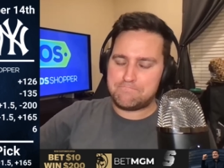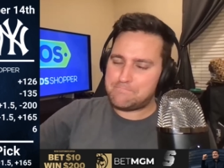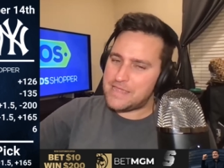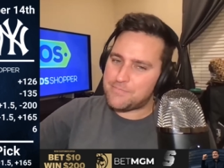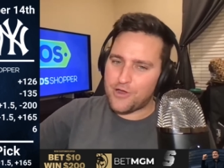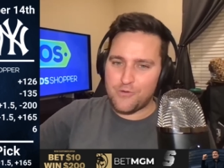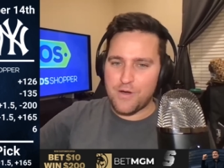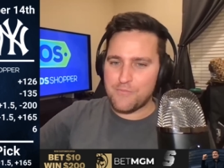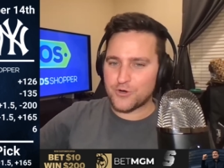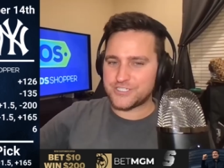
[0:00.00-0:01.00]
Bieber on
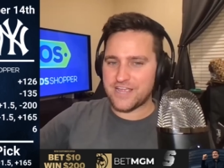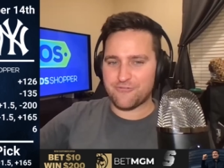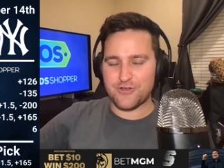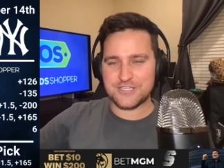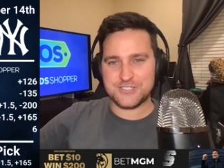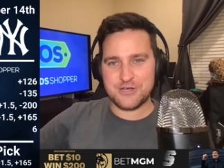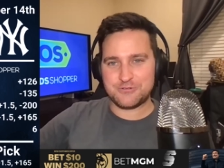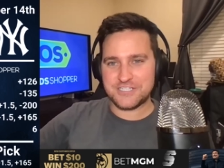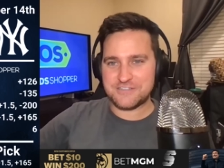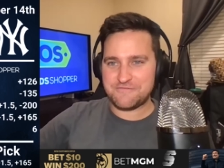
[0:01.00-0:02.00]
one more day of rest, though,
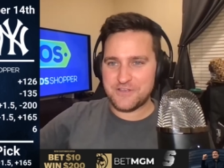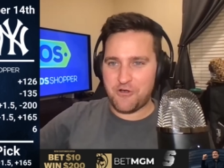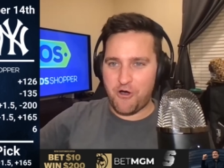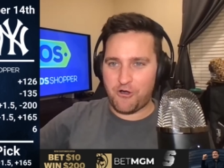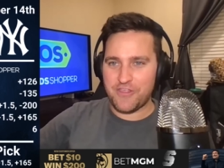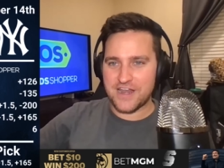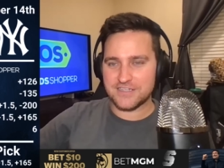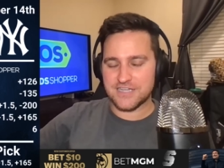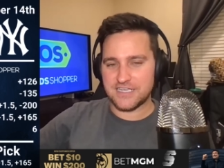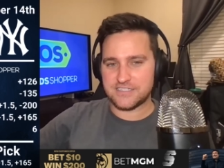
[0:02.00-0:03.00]
doesn't feel all that
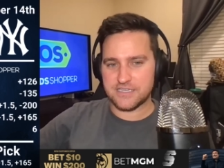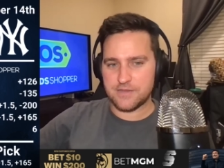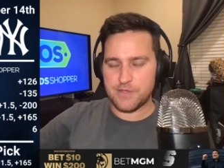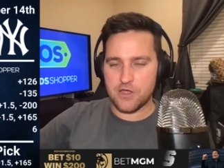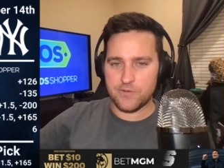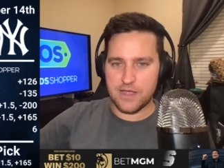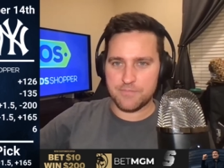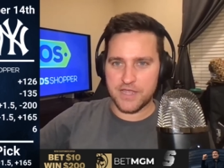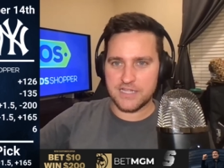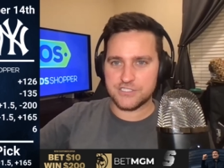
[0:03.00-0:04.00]
enticing to be going up
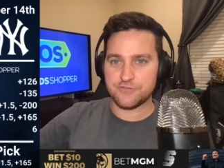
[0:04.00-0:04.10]
against.